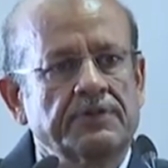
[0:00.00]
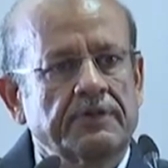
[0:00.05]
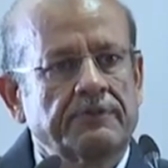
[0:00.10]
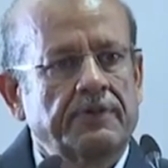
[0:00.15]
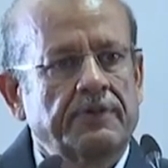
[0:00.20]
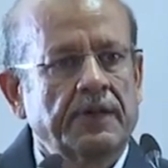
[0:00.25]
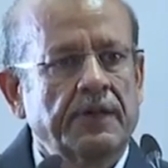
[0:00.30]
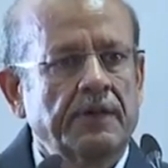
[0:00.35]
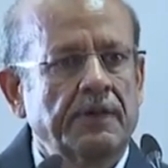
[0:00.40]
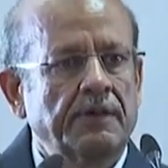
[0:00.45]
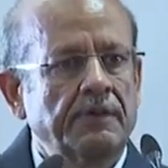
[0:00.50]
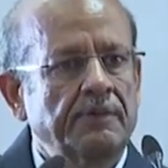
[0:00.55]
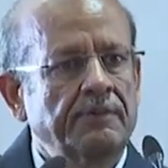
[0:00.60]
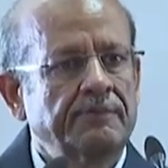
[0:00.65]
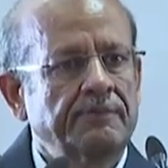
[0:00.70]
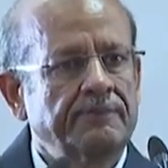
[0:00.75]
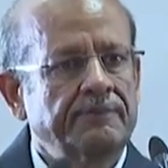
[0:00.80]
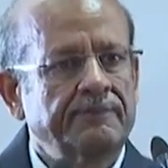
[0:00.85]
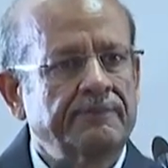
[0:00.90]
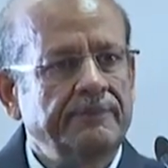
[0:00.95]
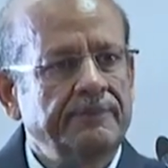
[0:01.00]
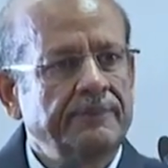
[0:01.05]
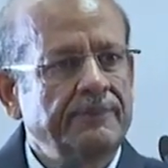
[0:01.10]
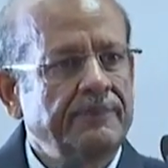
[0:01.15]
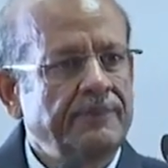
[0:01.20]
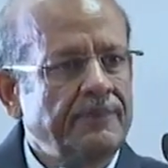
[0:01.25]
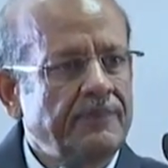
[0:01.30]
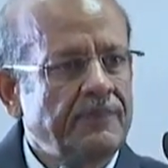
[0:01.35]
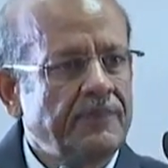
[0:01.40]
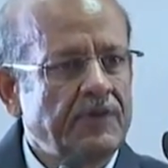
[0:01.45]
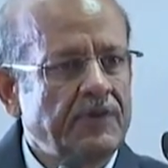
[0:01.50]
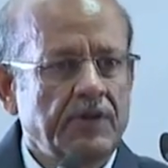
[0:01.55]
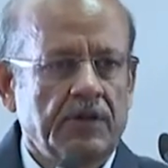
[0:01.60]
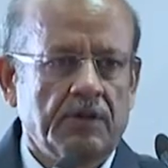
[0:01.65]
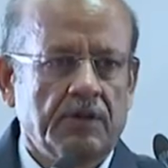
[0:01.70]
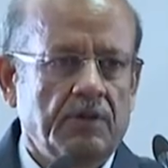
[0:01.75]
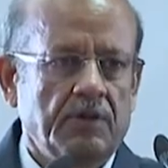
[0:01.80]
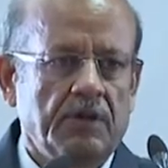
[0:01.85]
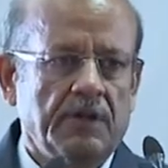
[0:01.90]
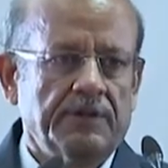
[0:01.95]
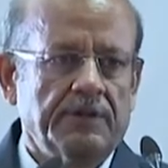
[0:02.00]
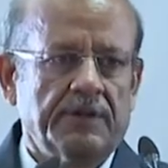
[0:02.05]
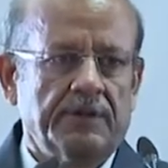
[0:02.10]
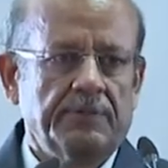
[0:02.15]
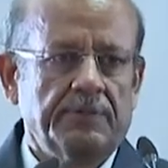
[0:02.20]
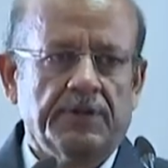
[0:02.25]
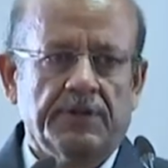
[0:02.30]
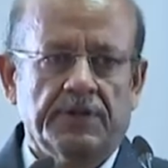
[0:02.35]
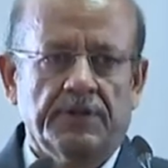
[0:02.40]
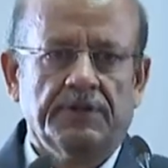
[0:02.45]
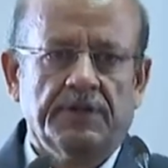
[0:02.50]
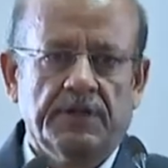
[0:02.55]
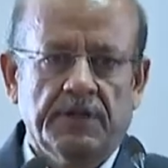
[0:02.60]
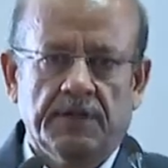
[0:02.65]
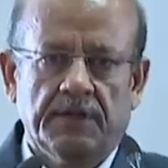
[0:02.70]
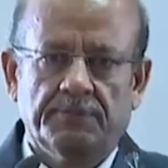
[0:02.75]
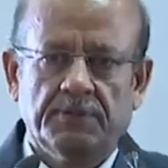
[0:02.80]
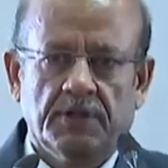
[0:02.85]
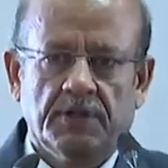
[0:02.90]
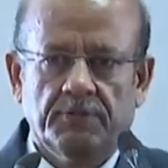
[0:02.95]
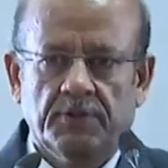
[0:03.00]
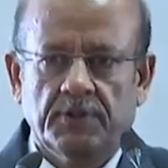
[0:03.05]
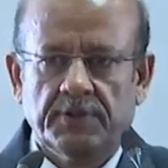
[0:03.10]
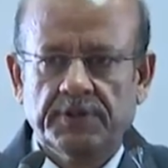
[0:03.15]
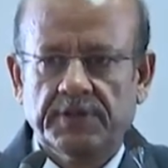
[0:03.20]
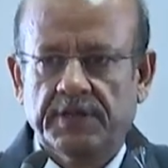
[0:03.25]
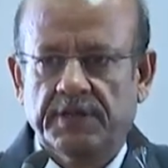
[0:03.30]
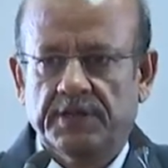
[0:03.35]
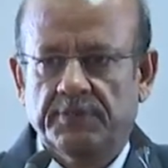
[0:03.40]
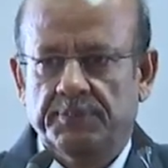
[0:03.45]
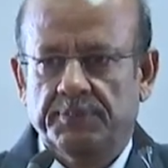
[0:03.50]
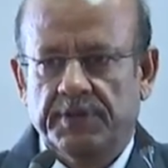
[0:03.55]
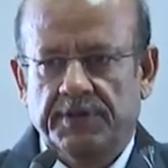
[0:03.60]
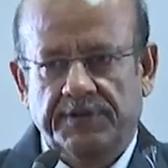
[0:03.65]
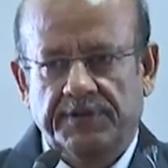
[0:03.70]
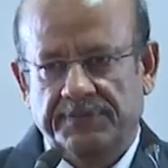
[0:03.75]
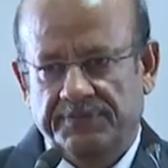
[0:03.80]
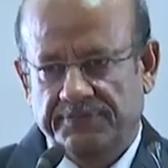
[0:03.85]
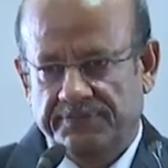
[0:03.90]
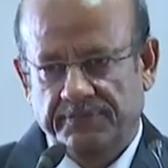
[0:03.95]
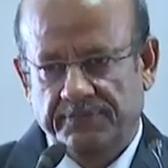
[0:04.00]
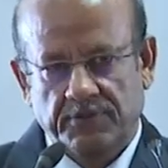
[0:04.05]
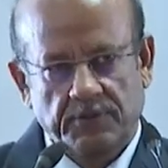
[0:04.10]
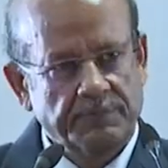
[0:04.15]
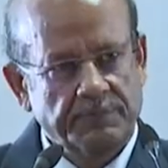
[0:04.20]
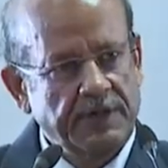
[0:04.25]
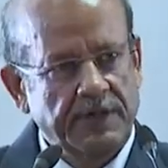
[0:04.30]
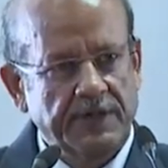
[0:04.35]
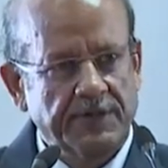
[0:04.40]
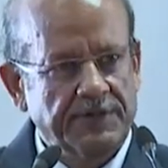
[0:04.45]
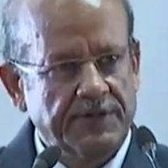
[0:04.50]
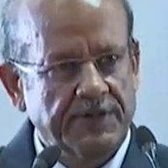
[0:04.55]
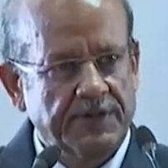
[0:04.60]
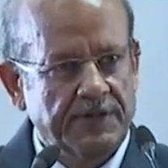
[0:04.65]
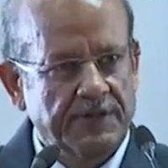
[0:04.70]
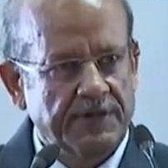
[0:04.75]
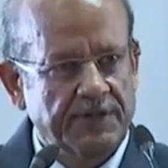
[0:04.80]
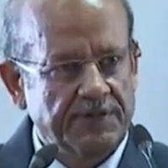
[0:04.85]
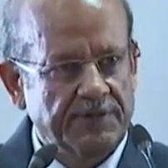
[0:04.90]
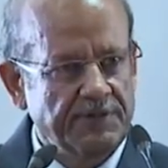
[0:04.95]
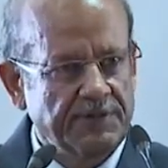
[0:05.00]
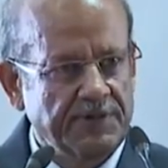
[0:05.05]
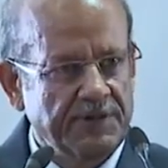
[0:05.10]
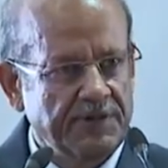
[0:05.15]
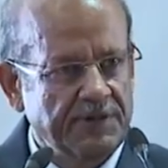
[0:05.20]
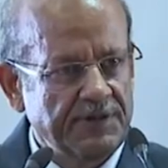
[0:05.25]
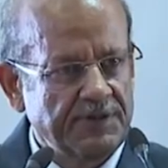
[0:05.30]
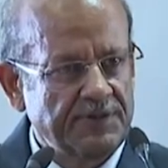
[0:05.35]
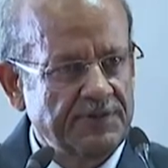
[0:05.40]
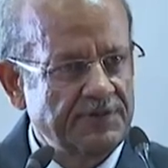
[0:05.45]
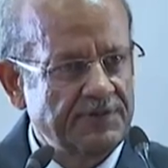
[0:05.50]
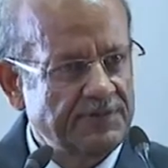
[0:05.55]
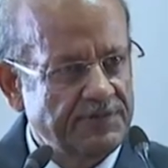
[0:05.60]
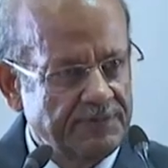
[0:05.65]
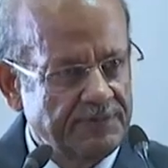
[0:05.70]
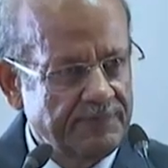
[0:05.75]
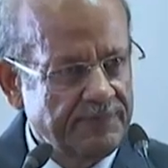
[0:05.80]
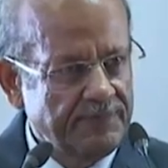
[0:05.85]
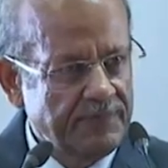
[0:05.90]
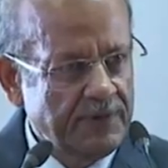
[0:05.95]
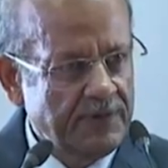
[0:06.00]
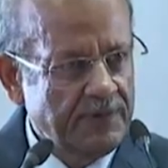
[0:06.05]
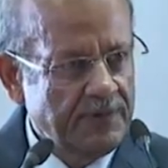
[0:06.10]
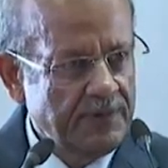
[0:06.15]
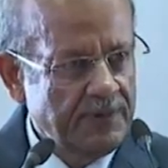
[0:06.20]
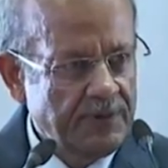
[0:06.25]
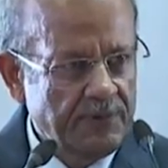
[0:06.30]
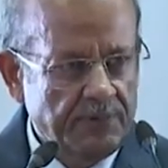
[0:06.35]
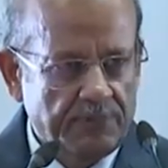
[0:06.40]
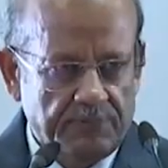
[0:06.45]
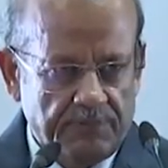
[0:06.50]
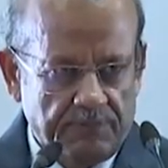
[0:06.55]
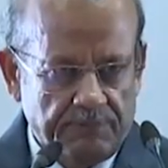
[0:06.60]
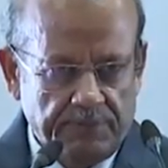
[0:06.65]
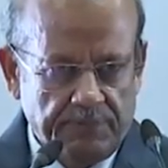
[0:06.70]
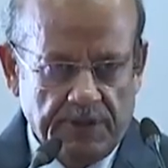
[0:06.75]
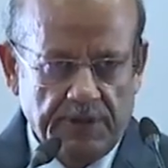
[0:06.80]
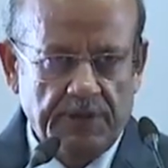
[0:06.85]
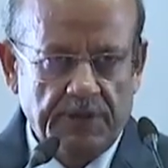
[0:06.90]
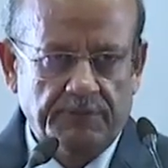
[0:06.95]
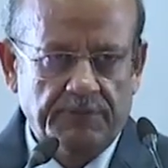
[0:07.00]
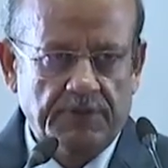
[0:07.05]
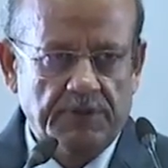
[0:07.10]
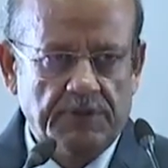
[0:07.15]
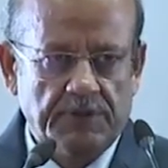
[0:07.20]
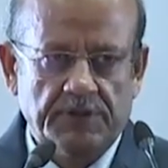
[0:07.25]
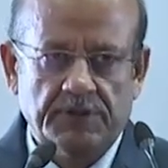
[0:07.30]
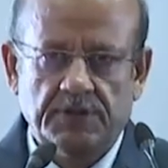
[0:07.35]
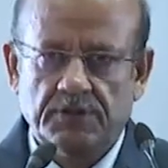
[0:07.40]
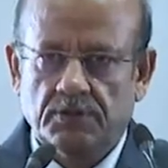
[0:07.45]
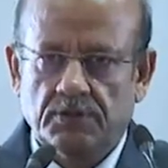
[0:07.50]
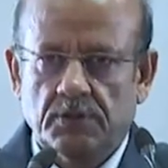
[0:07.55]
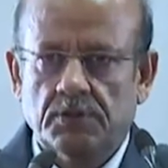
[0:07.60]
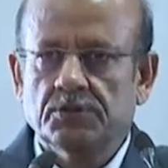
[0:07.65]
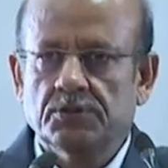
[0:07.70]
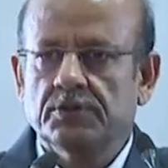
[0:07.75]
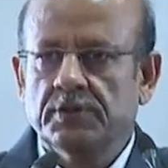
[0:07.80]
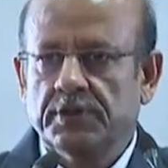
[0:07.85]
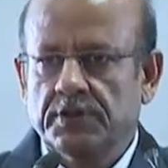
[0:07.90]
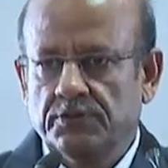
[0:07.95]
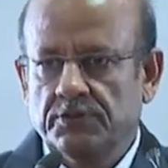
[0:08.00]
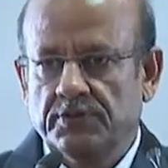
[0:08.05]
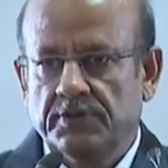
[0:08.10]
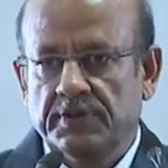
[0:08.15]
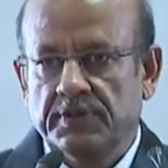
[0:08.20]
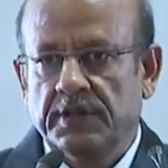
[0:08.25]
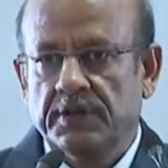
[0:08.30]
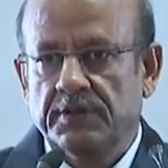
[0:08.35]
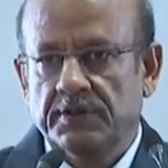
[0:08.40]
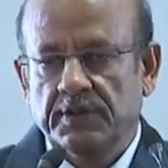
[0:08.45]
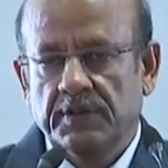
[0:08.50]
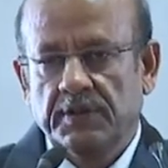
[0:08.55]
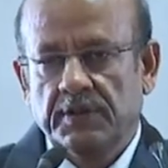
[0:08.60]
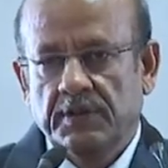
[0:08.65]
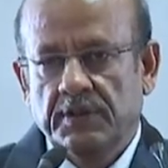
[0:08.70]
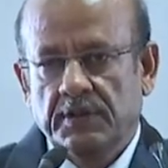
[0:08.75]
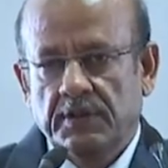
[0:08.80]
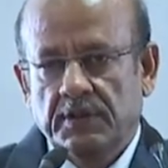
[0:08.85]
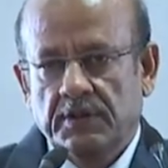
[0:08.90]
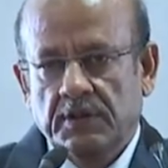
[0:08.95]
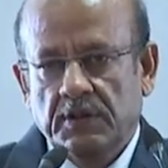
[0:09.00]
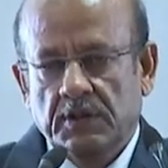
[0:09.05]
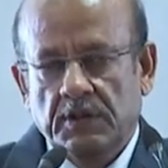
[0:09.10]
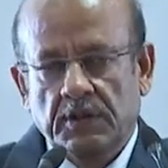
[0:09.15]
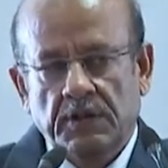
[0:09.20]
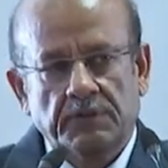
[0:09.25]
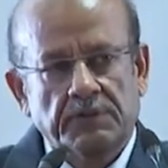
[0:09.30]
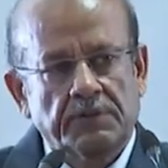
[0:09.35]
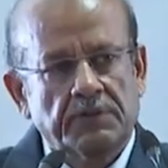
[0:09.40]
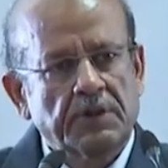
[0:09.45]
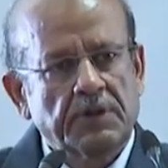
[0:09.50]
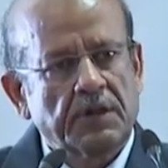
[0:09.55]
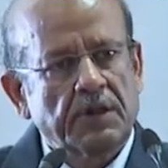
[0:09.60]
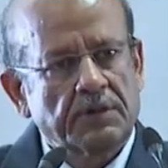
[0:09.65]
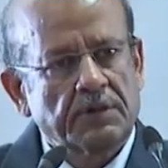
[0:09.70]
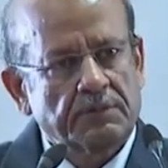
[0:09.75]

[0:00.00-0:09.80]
file. They are all either bringing the laptop or the iPad. From that, they are arguing their cases. And many of the judges also are using that. And there are